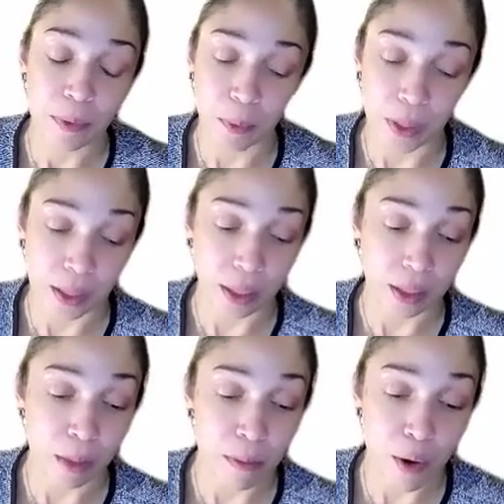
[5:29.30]
with a
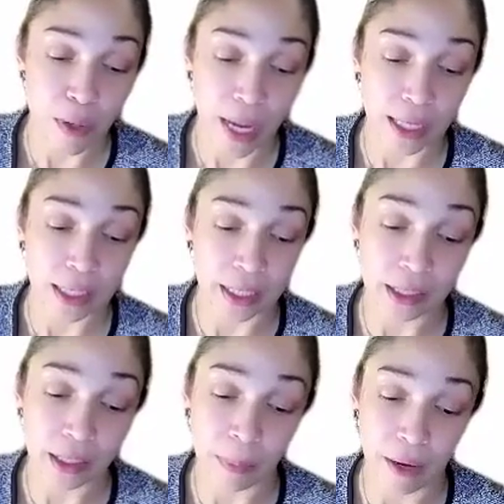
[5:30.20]
commode and
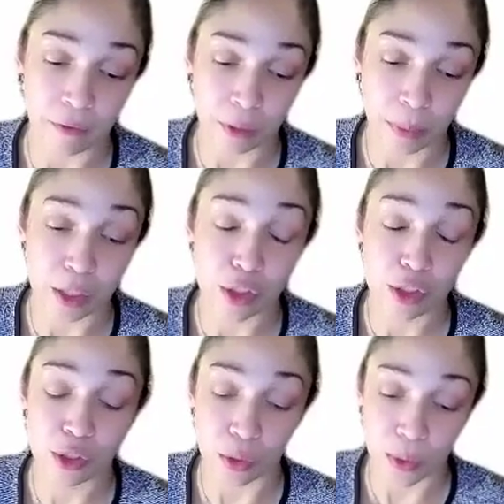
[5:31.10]
cleaned up after me.
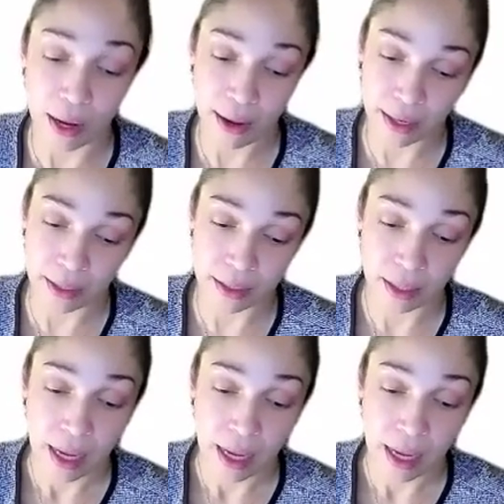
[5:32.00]
So kind.